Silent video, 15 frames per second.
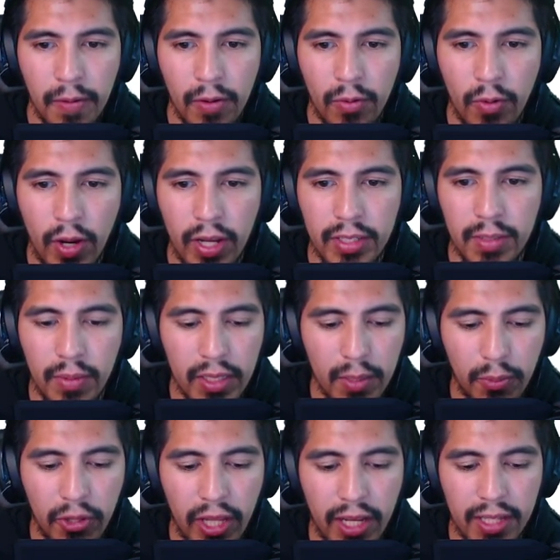Right? Sometimes they
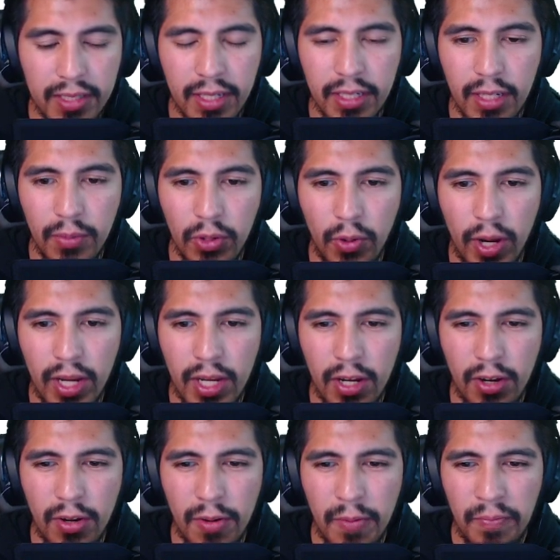put like a set W right here.